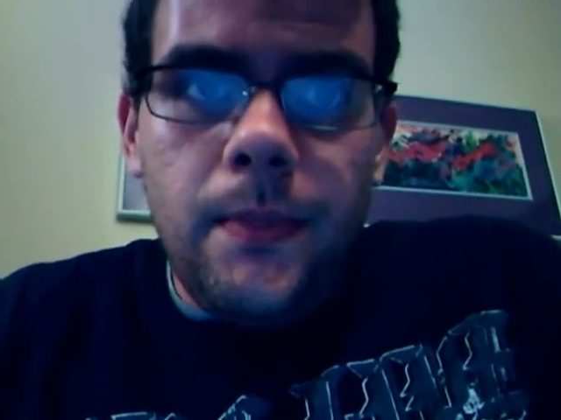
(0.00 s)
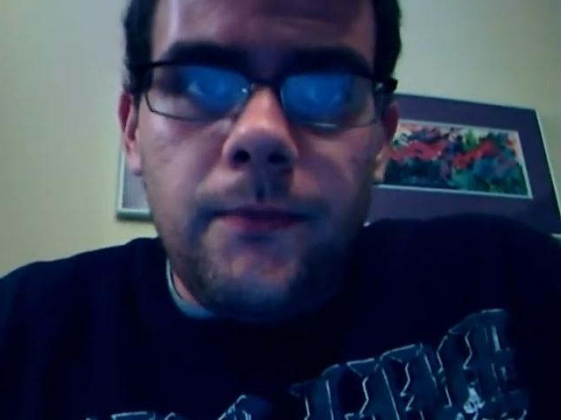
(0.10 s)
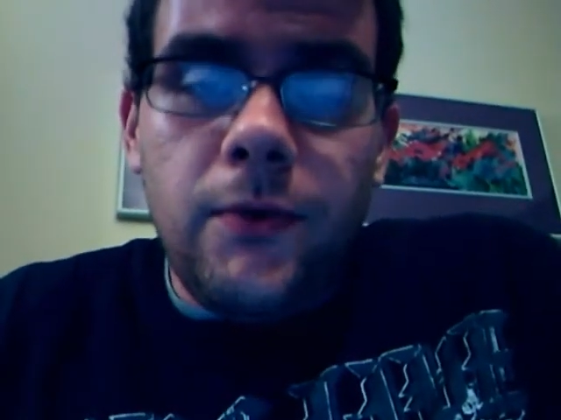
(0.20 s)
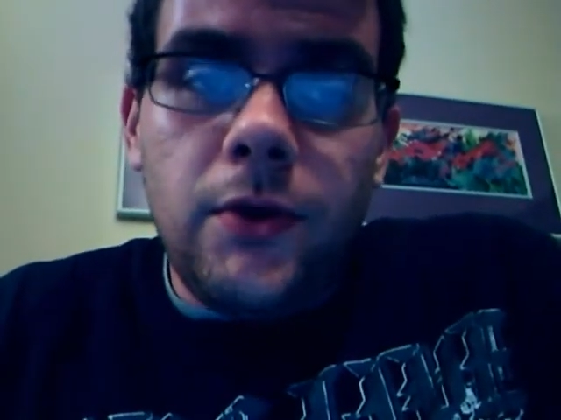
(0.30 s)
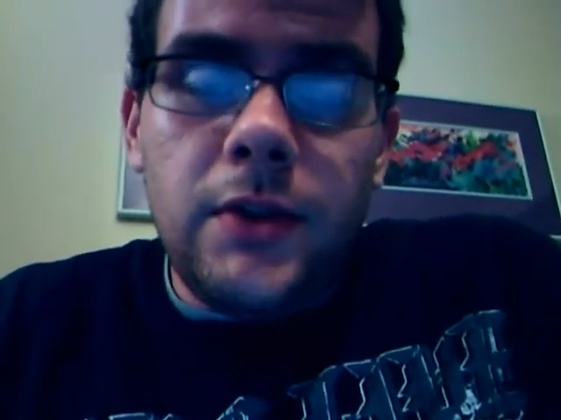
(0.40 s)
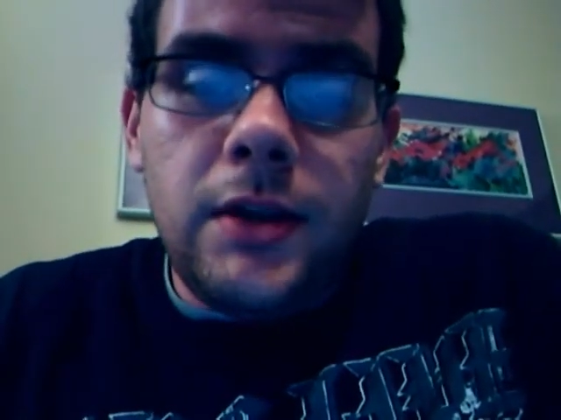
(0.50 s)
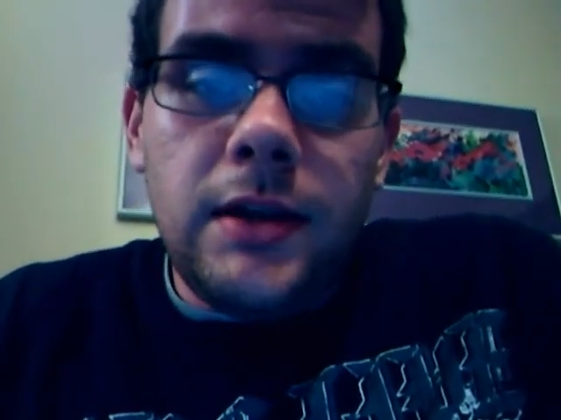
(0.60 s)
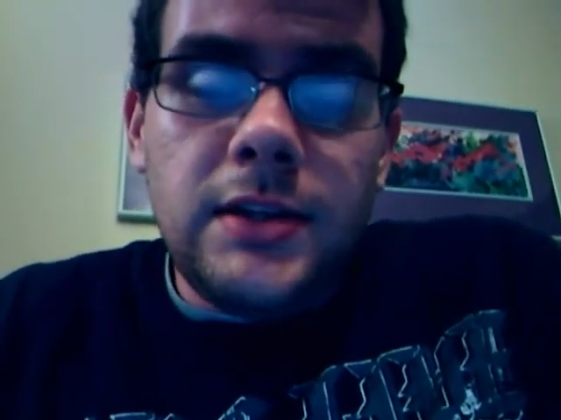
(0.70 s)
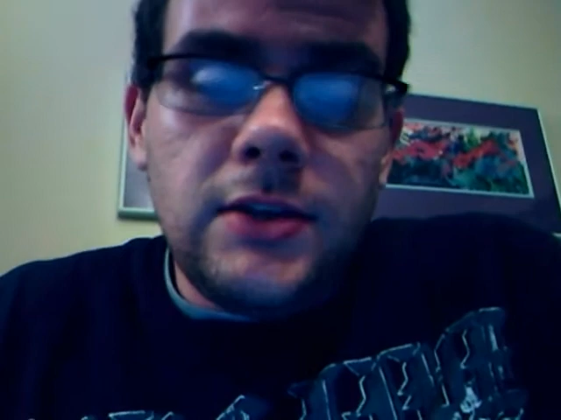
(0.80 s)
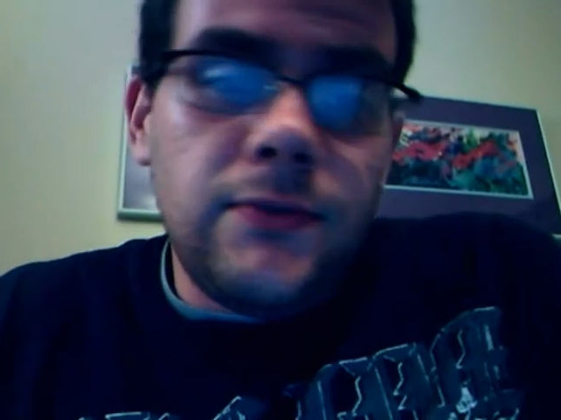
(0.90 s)

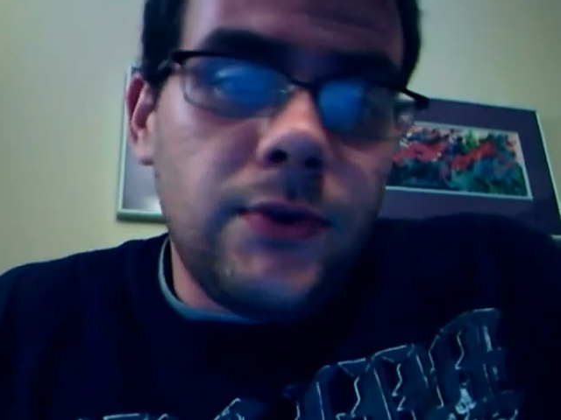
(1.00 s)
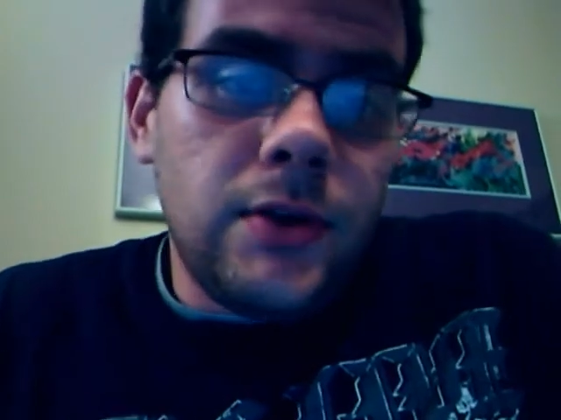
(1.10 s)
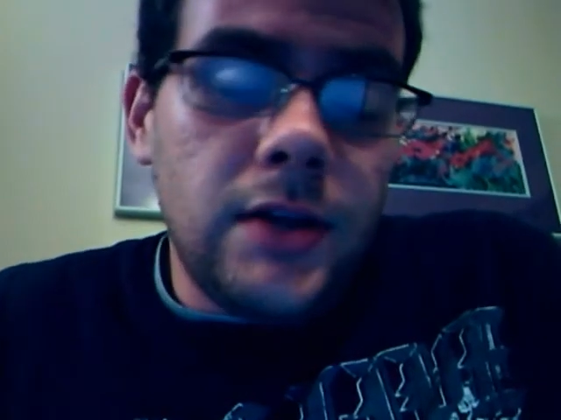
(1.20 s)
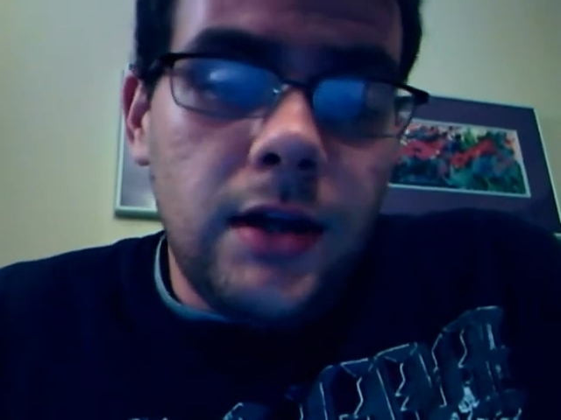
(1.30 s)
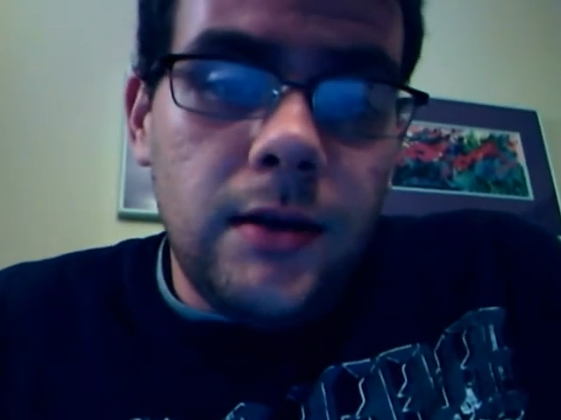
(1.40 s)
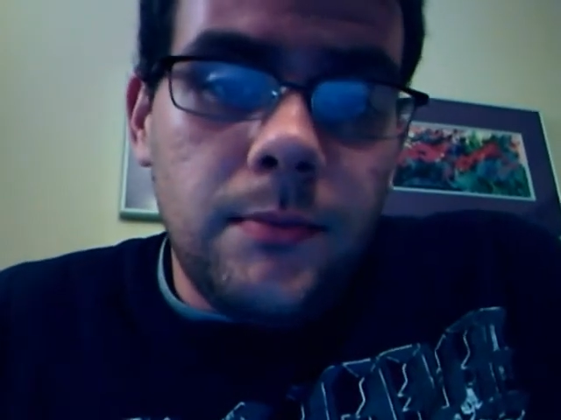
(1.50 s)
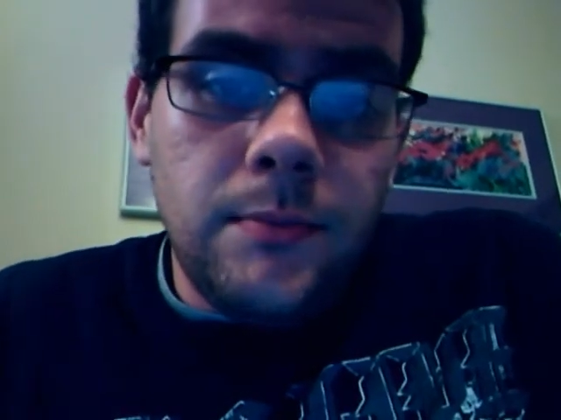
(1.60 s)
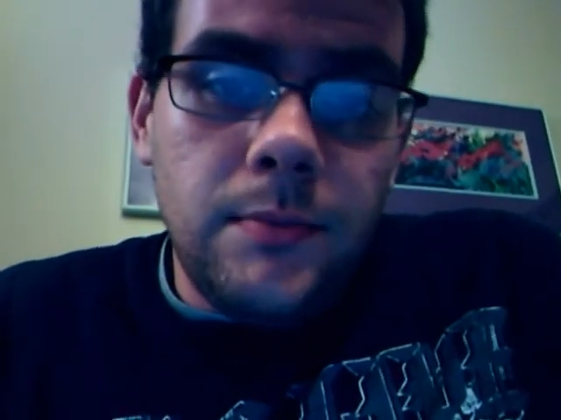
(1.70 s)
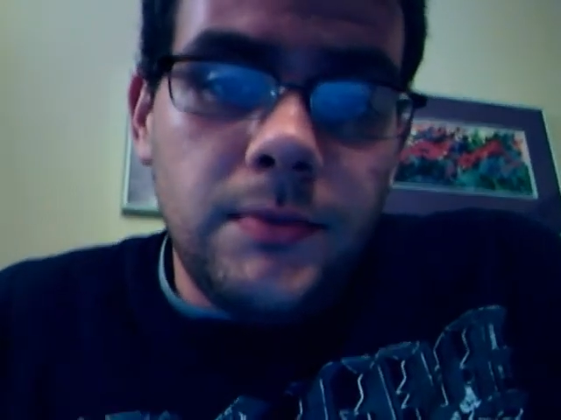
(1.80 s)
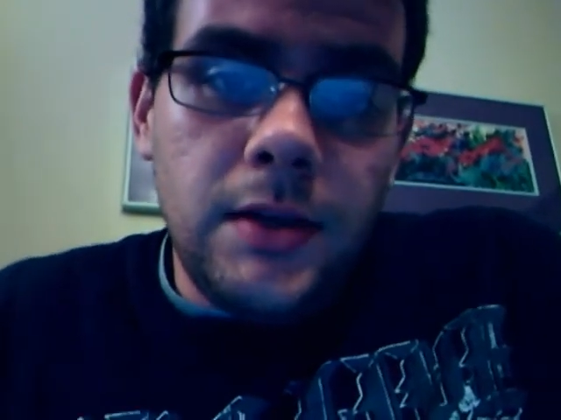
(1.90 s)
it's used for
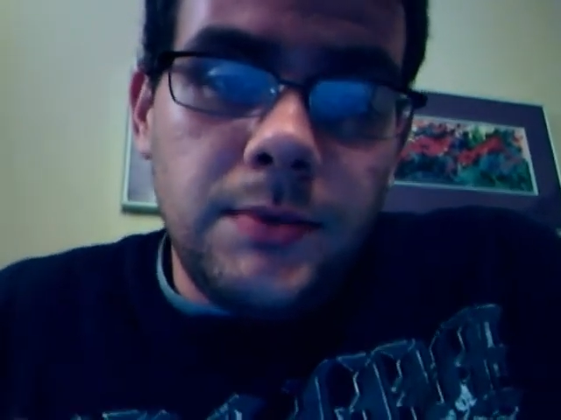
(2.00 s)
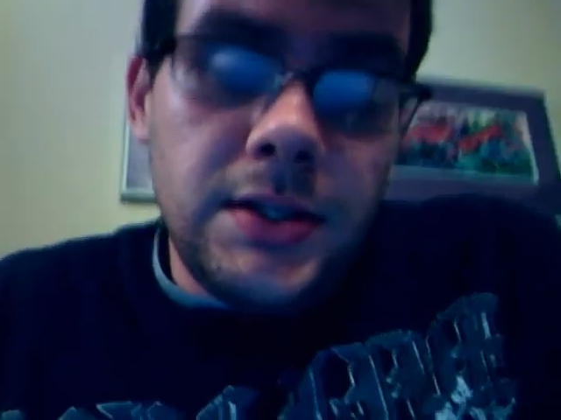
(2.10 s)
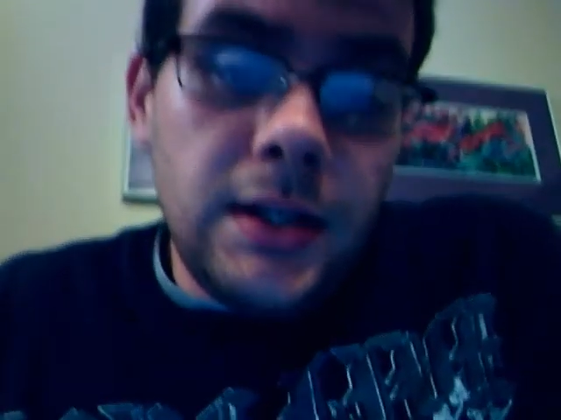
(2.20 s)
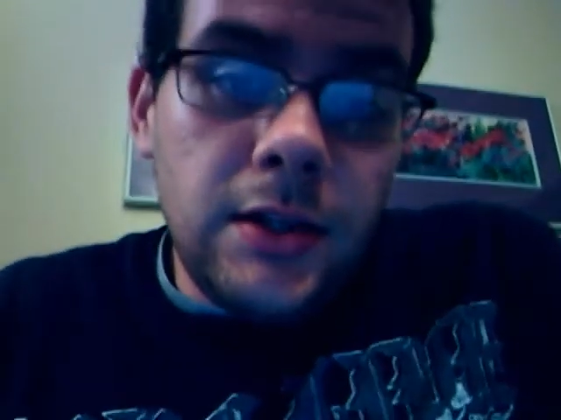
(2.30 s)
gene